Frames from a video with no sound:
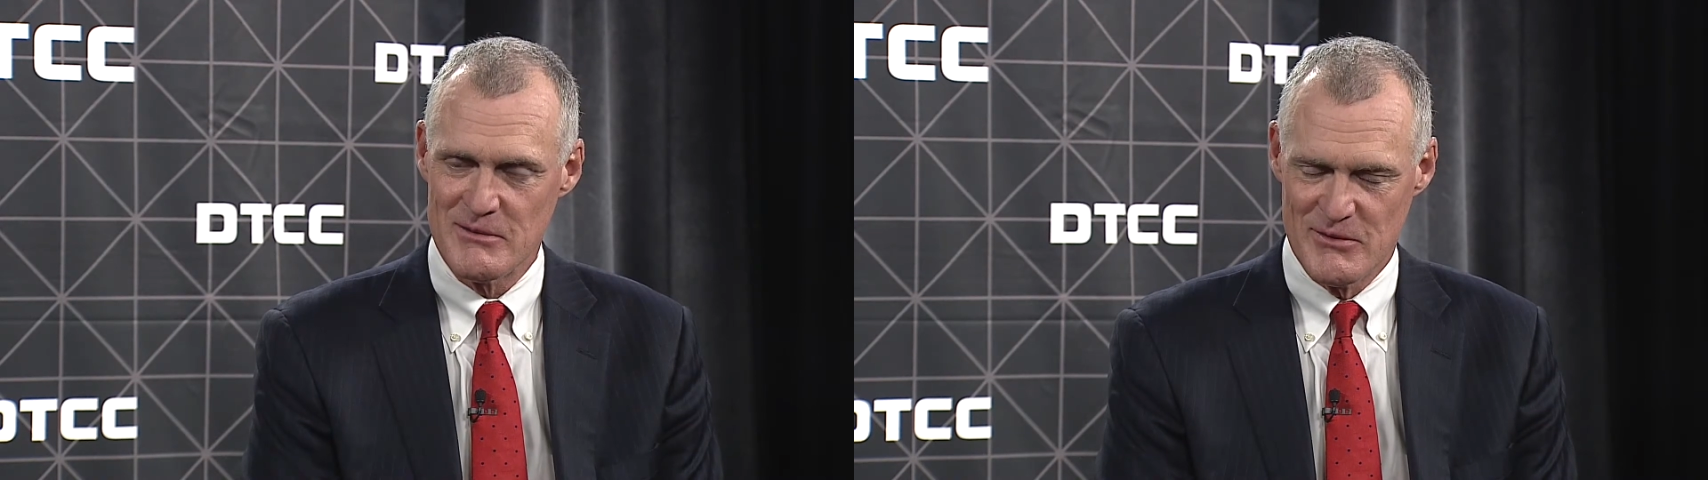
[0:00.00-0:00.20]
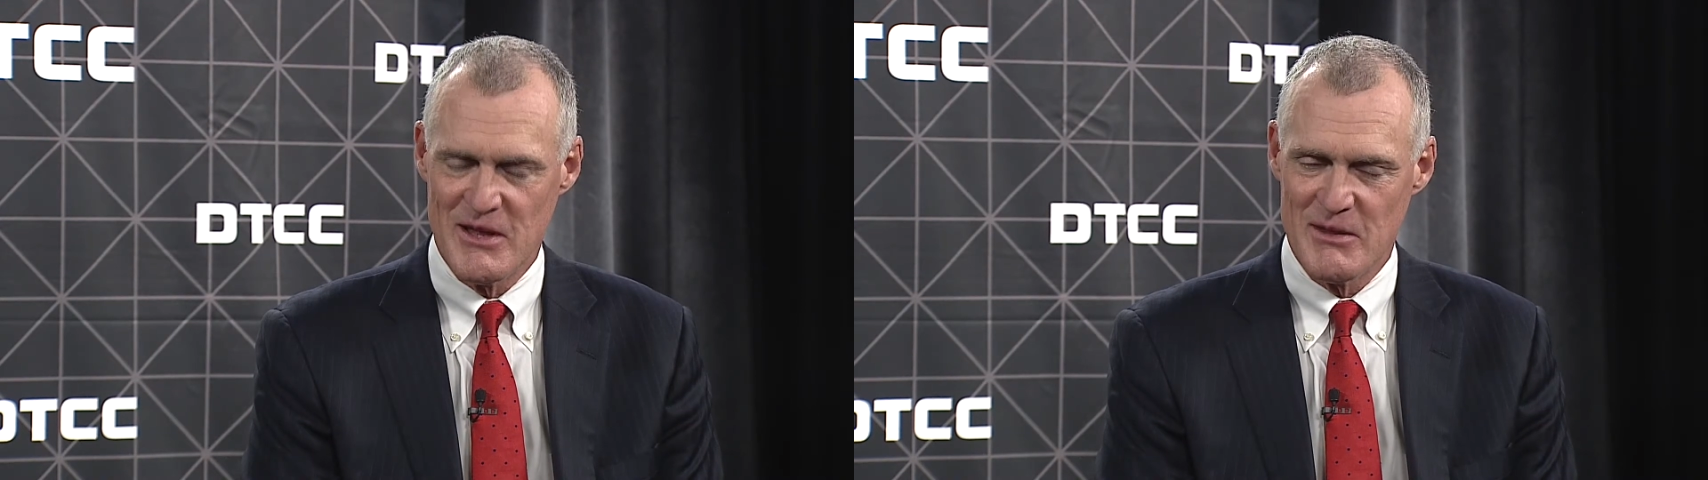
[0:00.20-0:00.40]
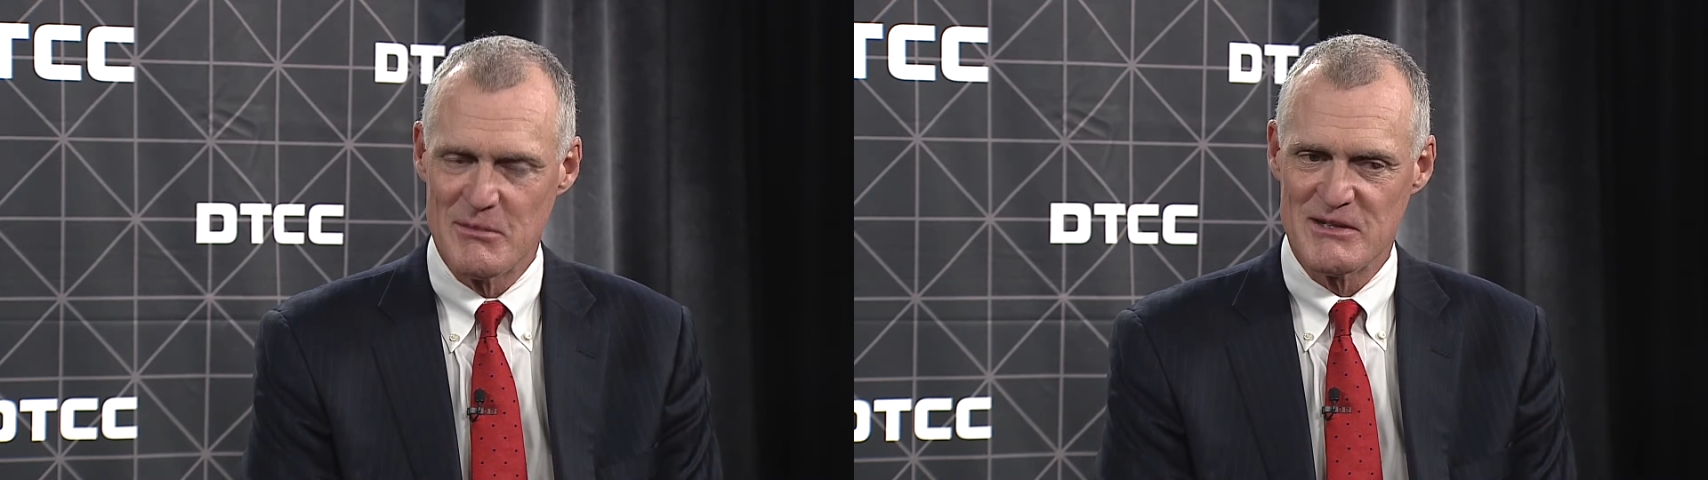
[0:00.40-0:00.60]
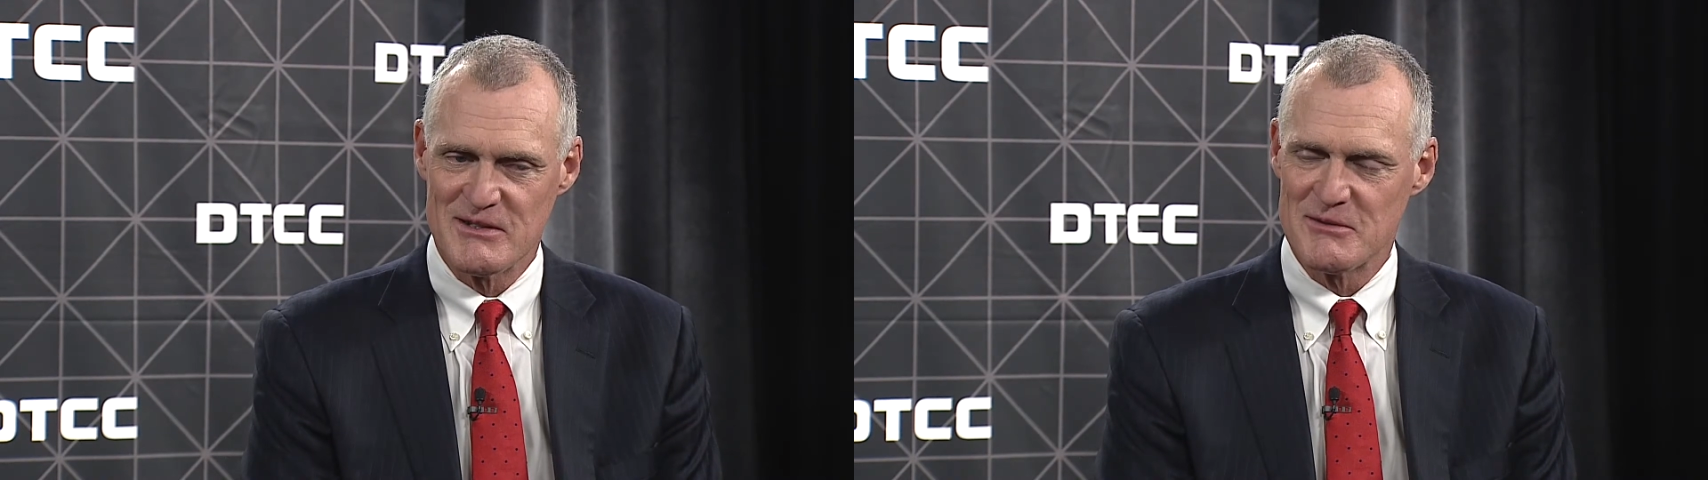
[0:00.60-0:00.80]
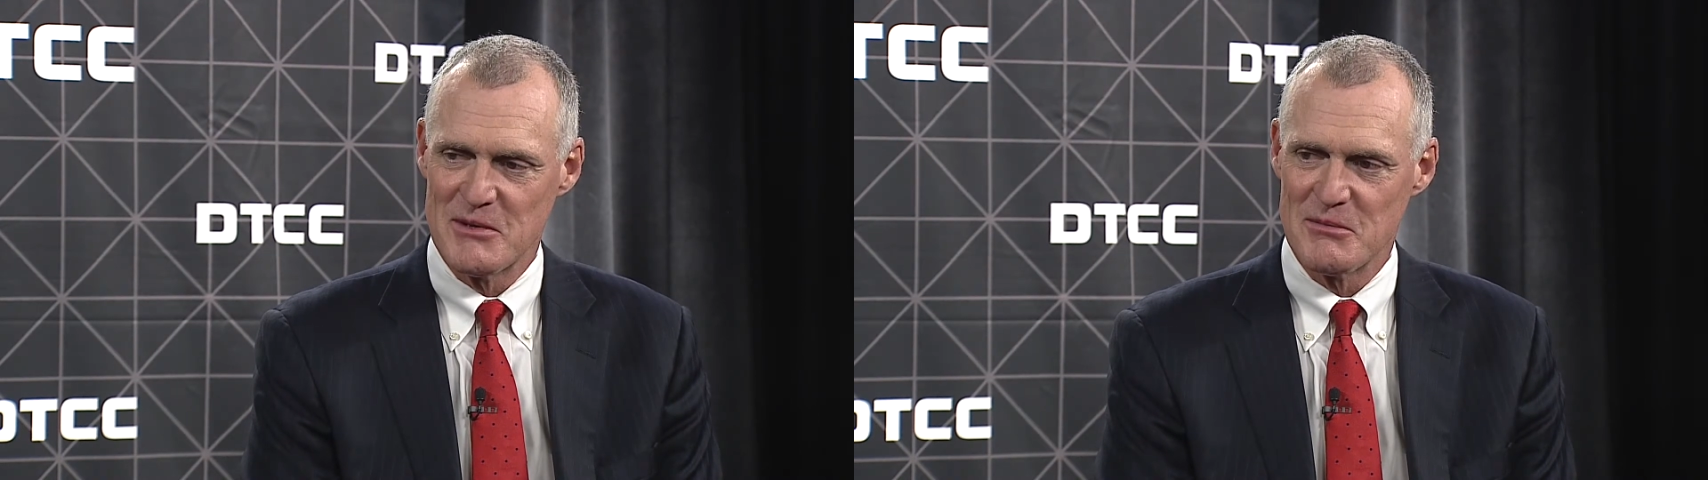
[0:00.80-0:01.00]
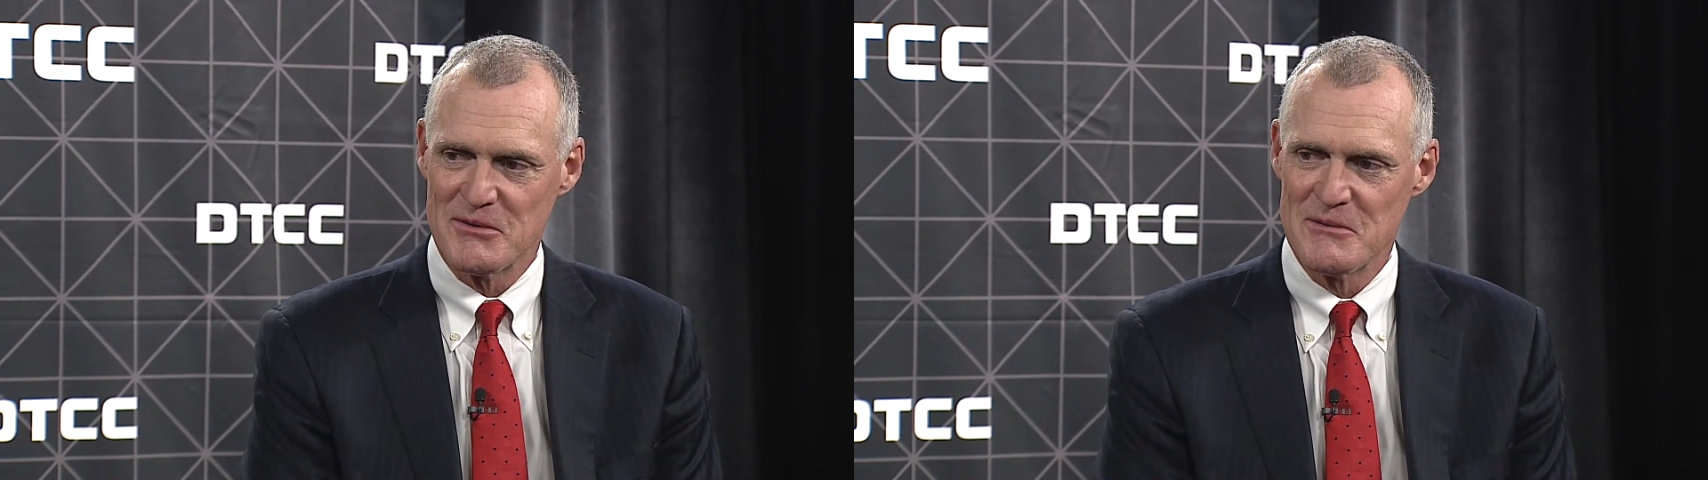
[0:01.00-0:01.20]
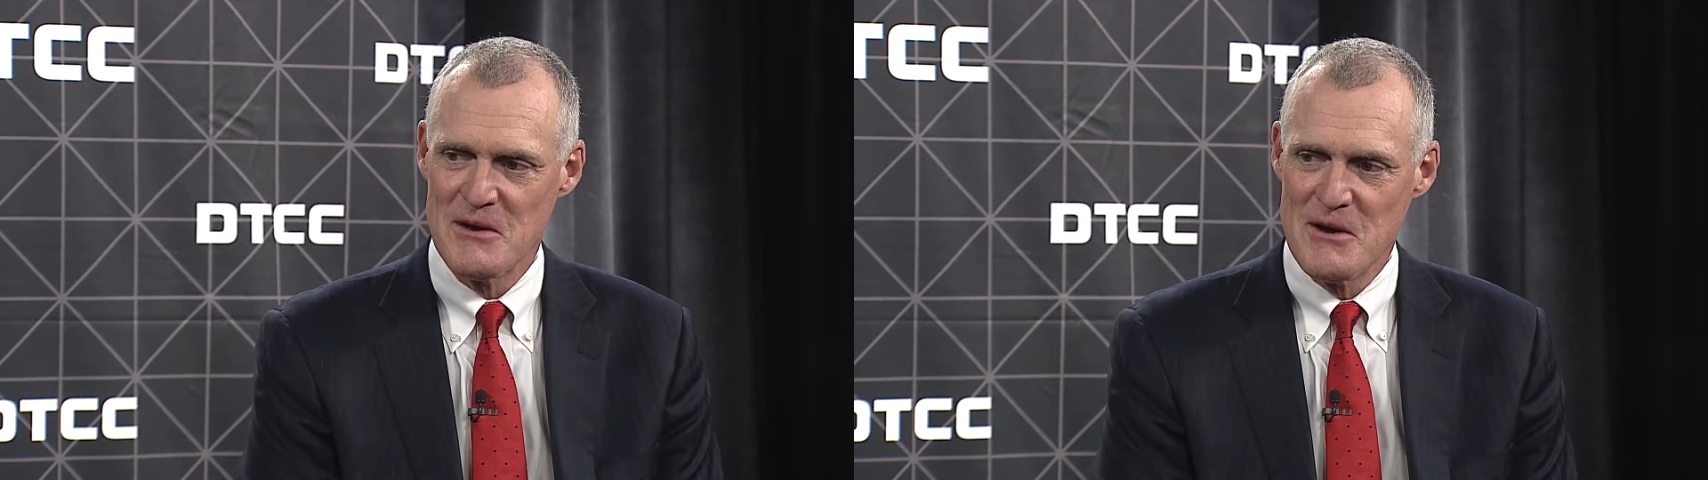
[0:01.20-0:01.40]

than the business people.